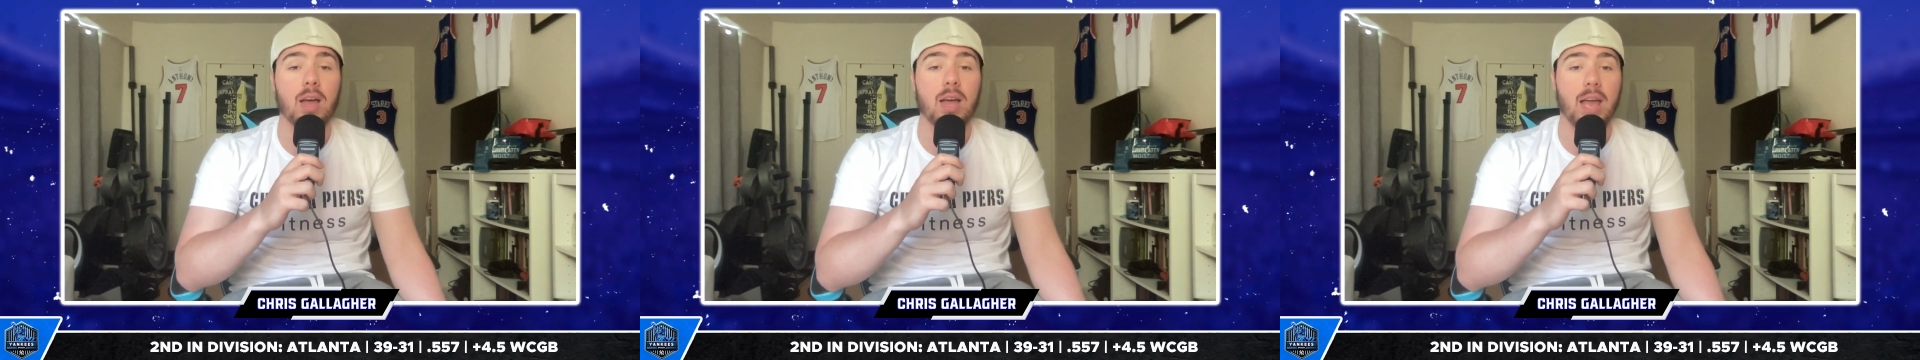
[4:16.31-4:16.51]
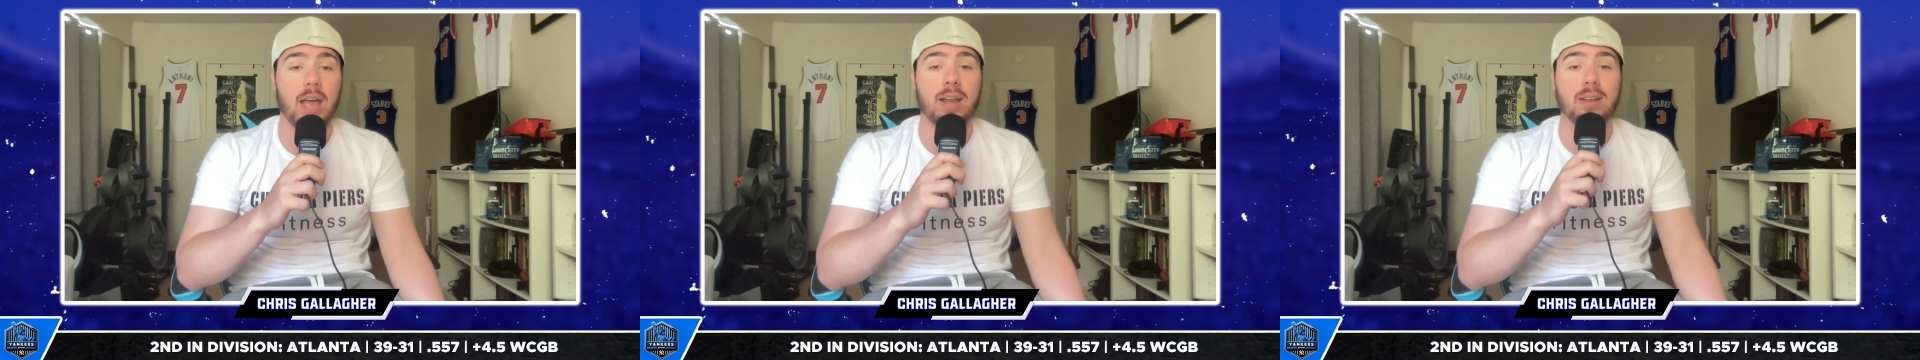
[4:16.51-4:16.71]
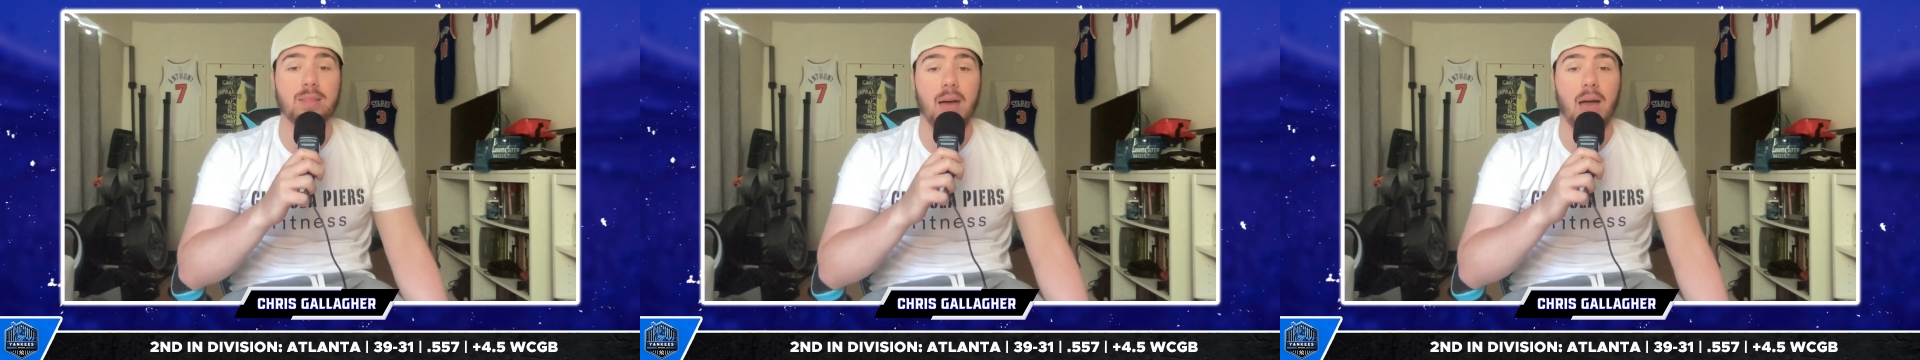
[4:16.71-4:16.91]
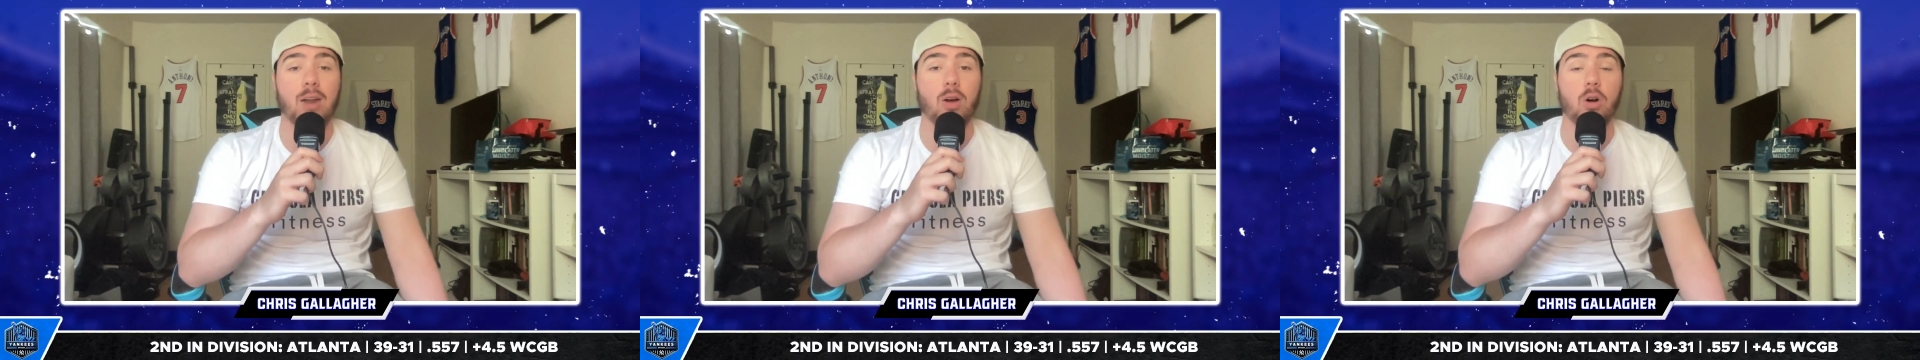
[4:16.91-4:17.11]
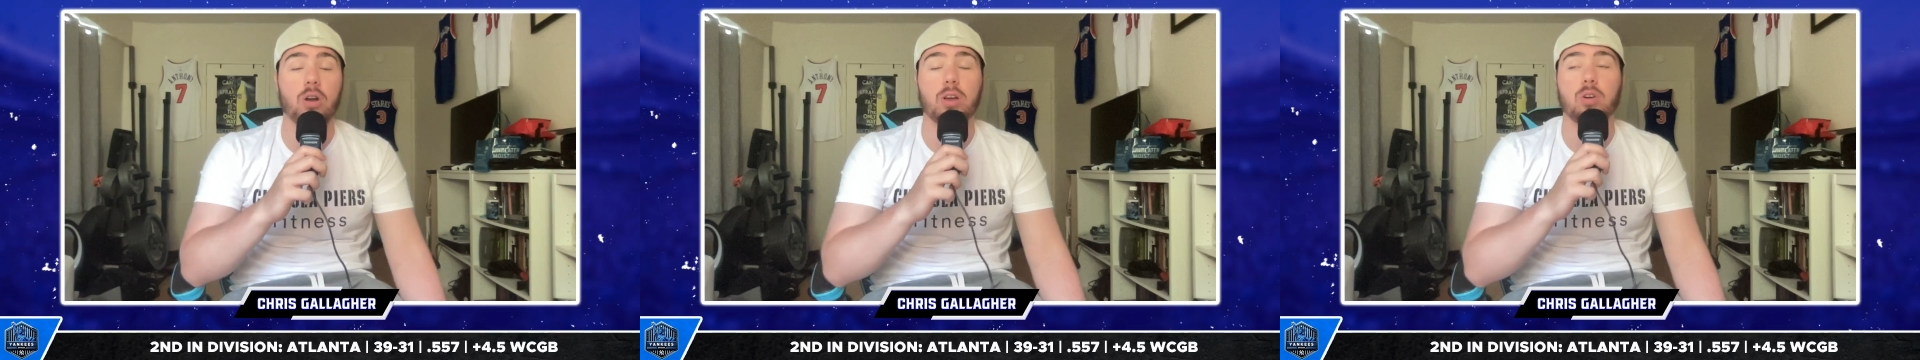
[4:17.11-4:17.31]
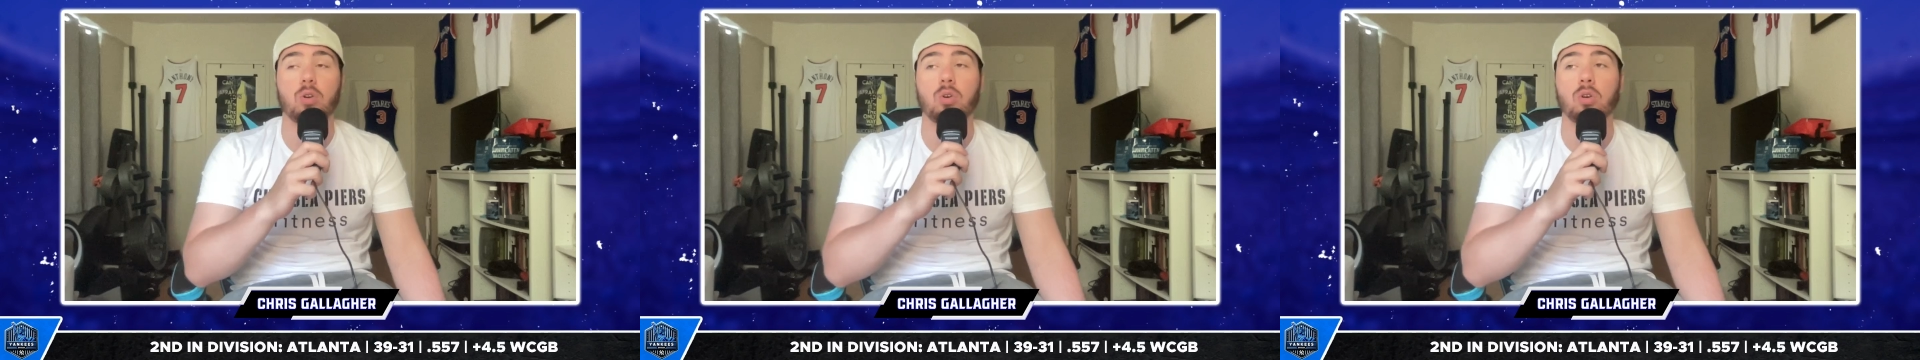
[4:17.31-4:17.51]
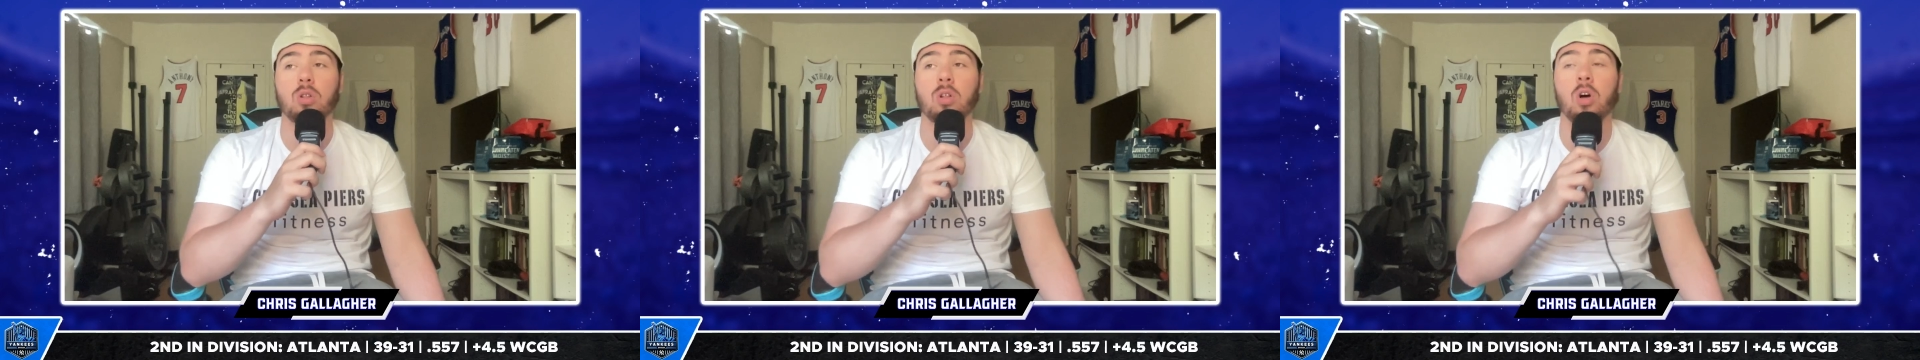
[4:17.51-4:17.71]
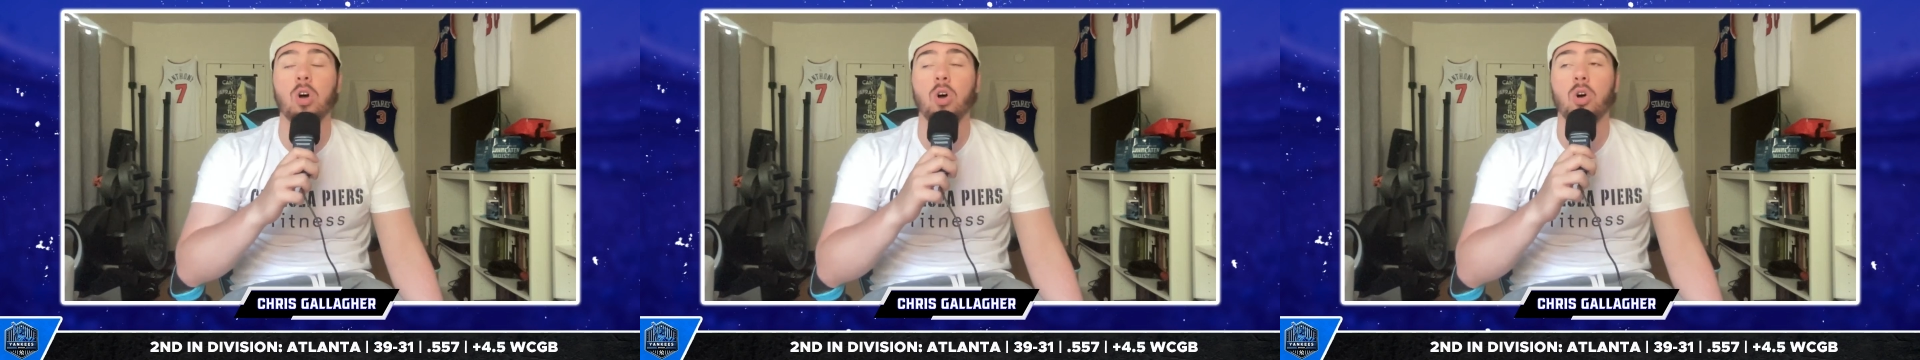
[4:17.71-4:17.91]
in that article